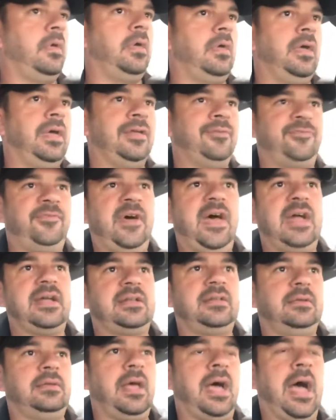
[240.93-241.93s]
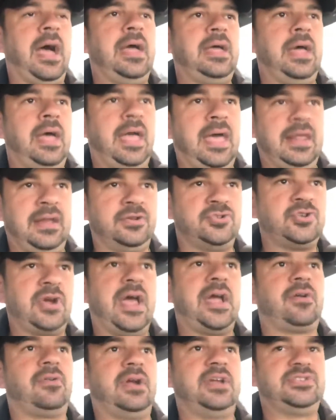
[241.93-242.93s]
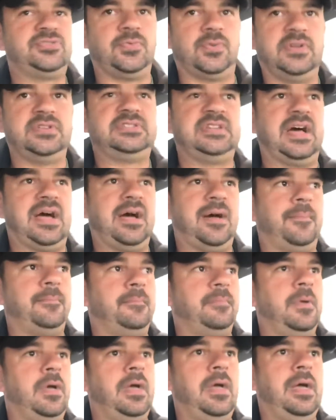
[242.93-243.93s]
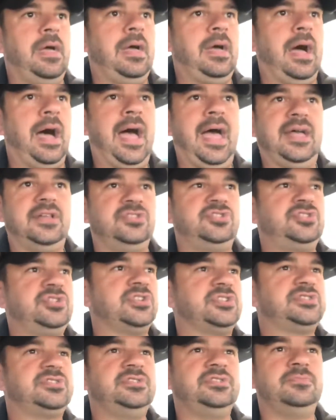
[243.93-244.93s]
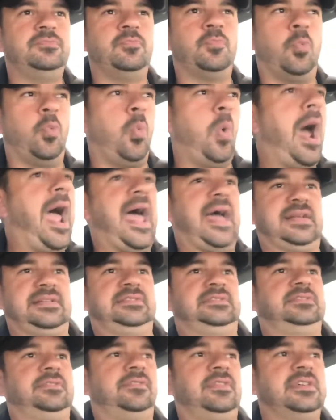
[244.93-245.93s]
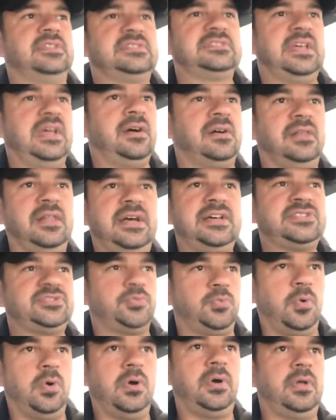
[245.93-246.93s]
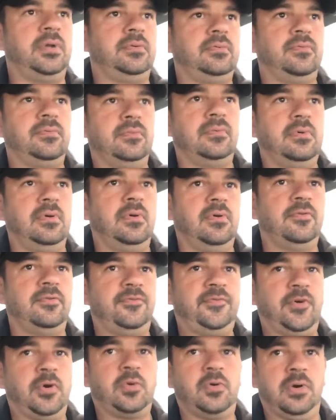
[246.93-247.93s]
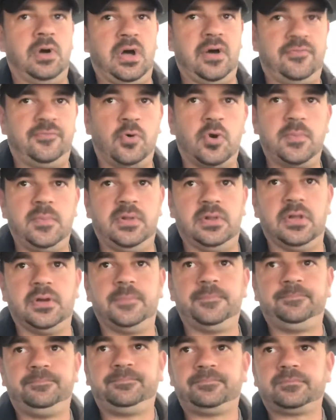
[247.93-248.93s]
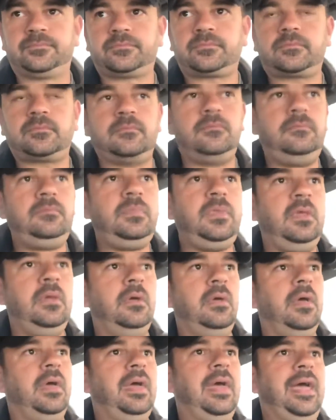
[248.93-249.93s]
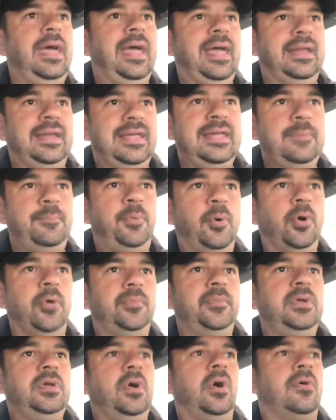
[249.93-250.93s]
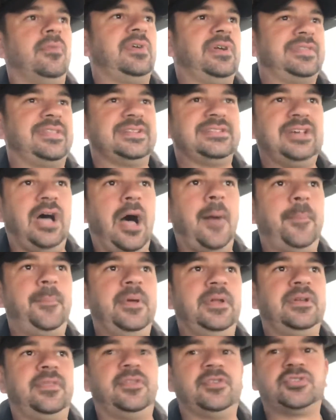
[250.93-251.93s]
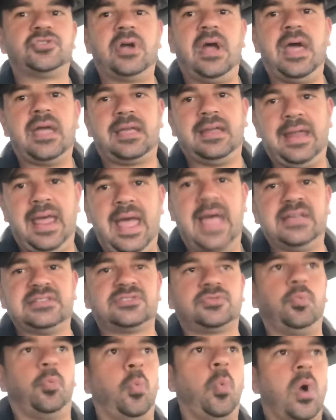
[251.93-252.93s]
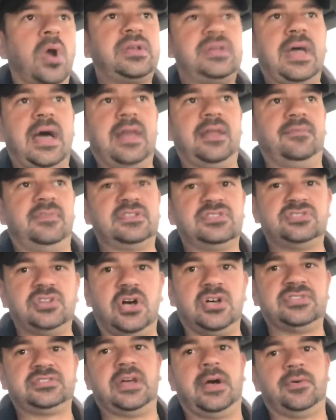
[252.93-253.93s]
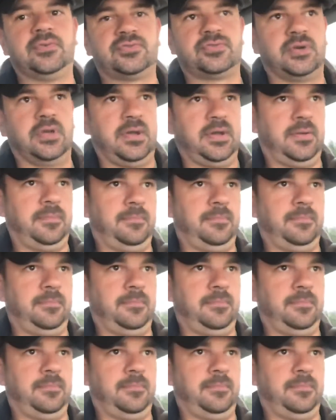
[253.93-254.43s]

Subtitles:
In fact, at a drag race one time, I had just waxed this LS1 formula, and he pulled me over at the top end of the track and asked what kind of exhaust I was running,